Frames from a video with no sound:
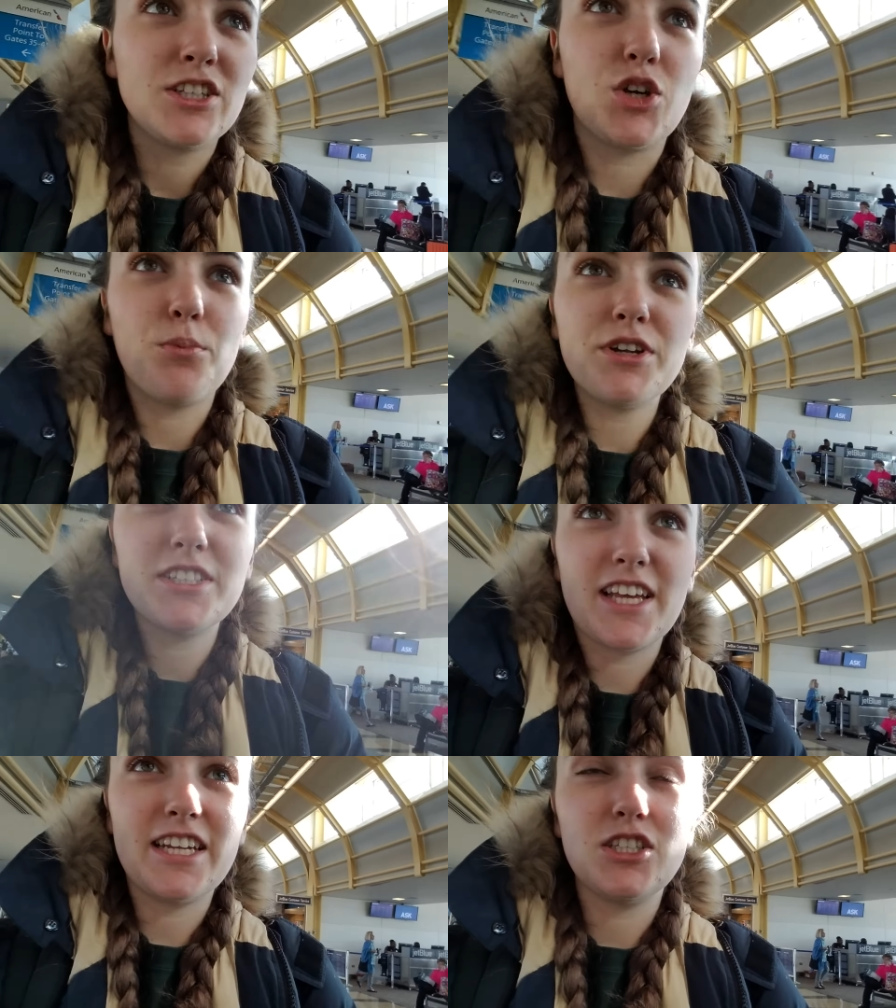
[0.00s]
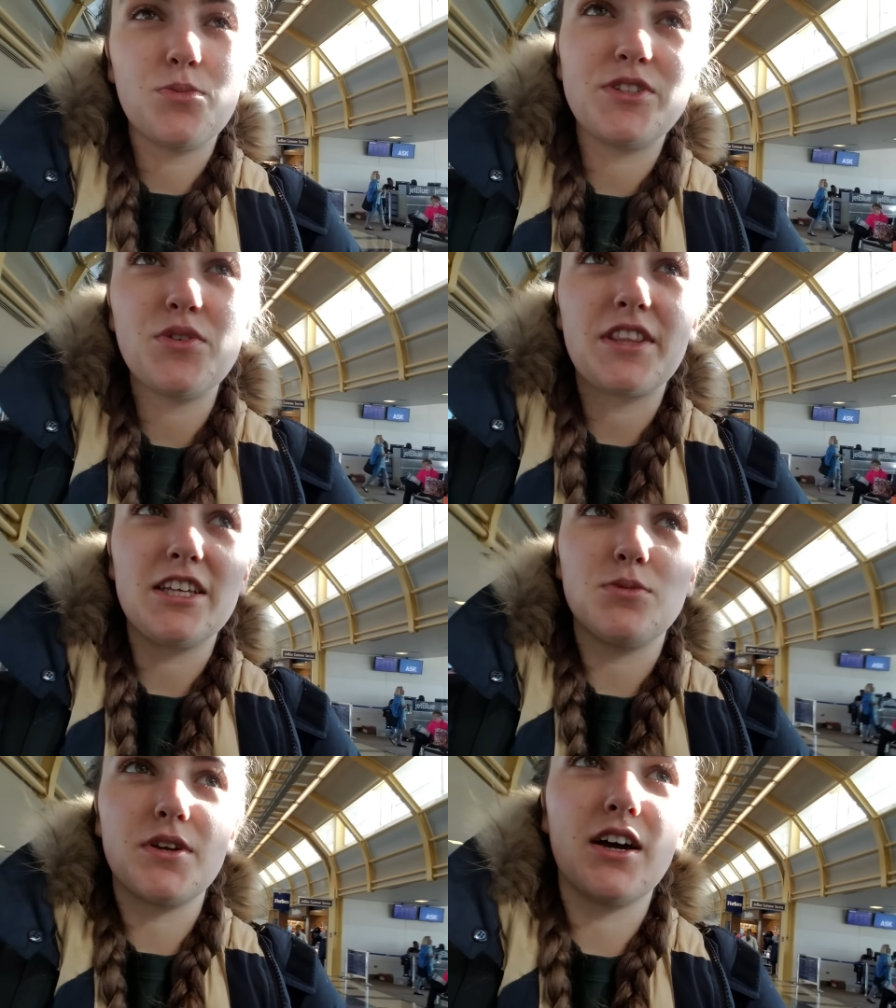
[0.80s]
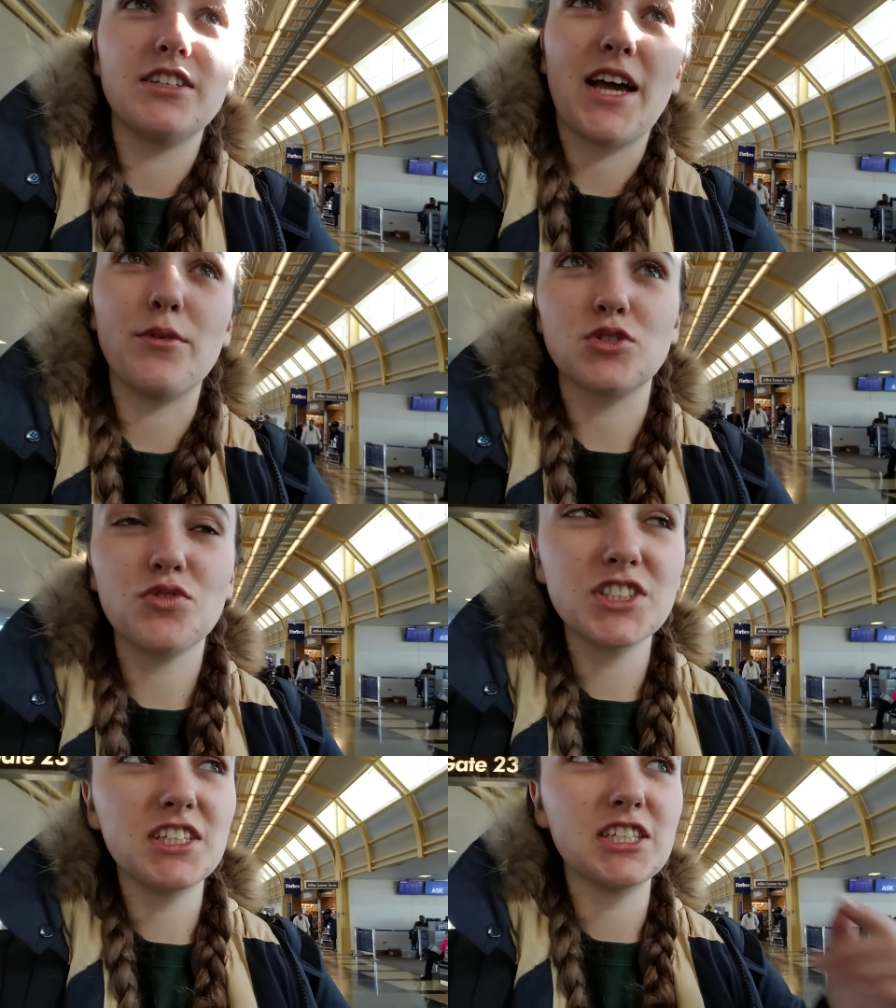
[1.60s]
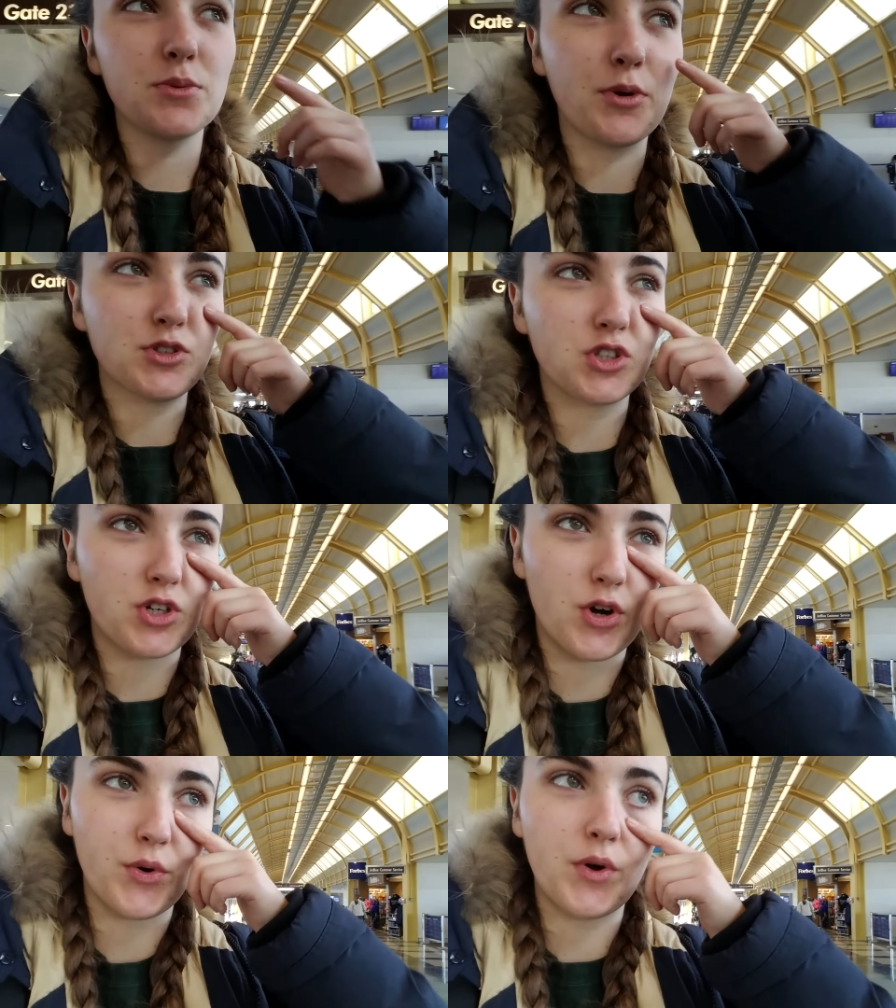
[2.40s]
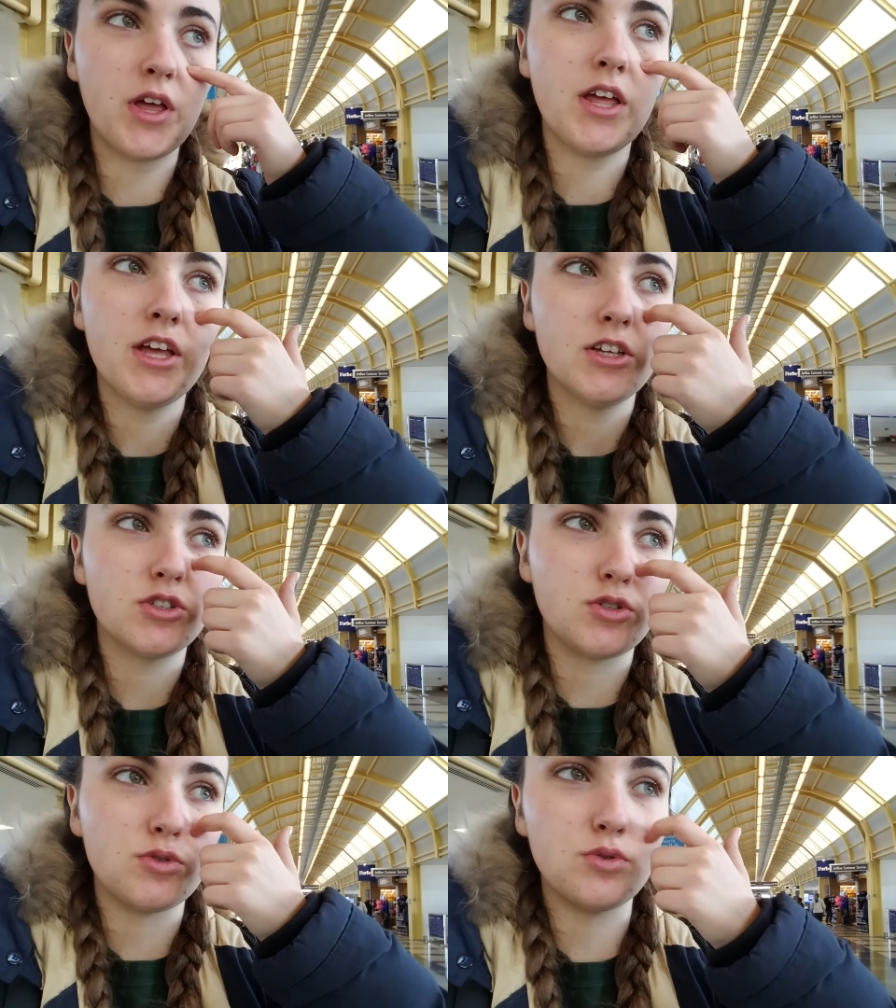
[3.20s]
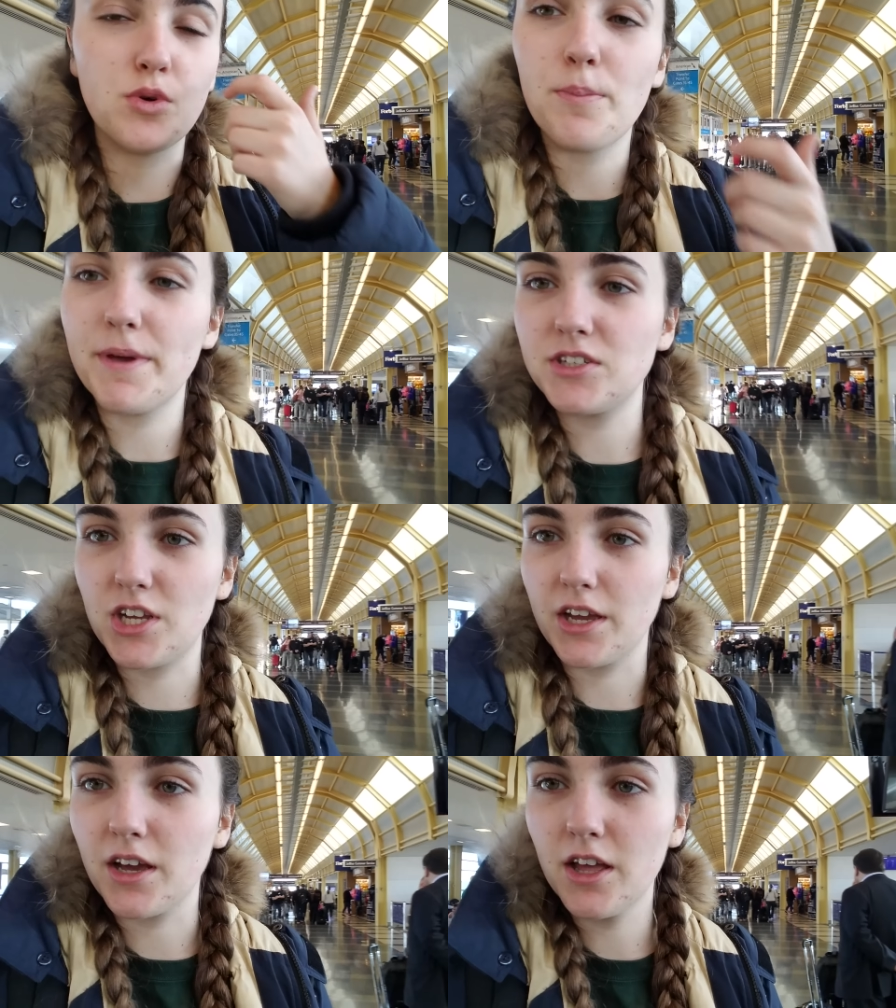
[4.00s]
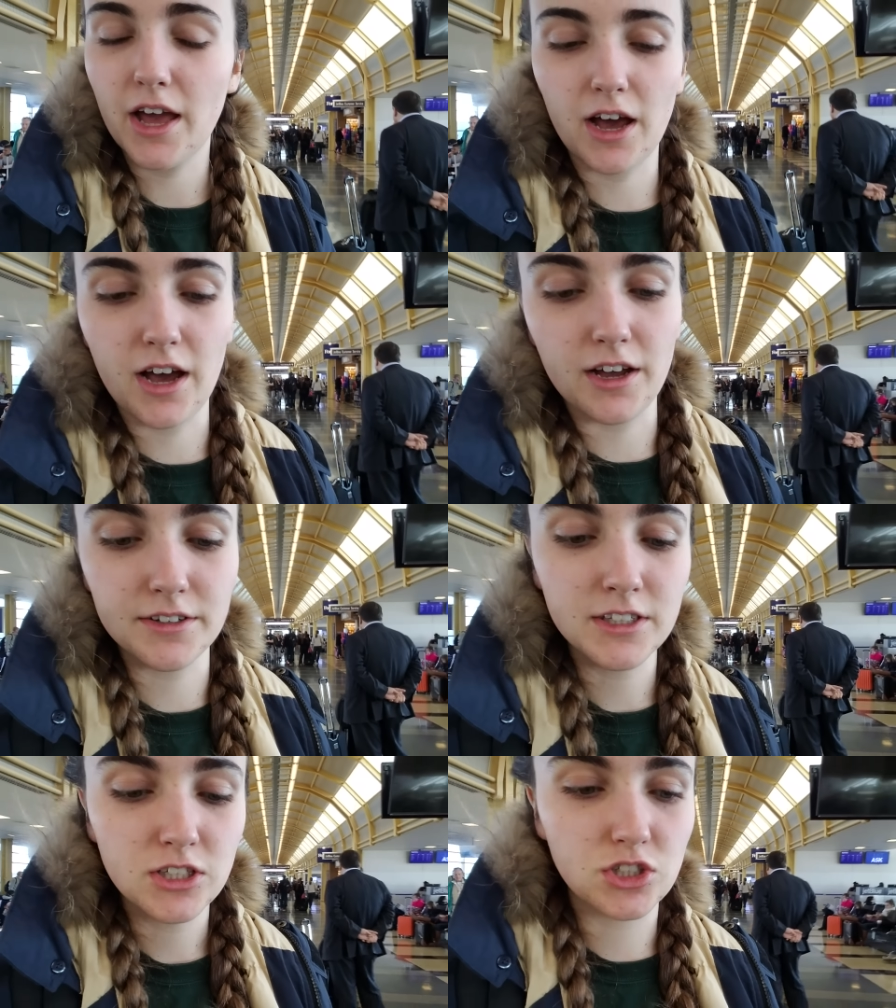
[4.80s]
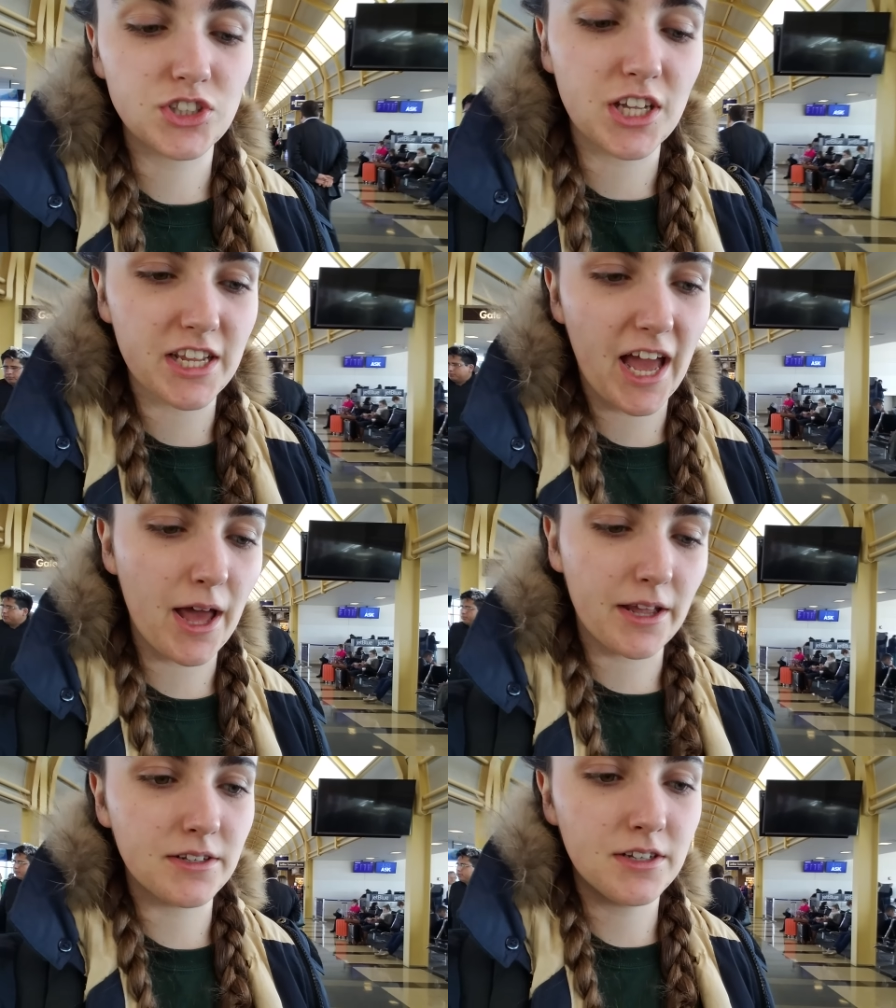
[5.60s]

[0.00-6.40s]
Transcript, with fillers: So I'm pretty excited to be doing this because I was originally supposed to go to Beijing uh, to study at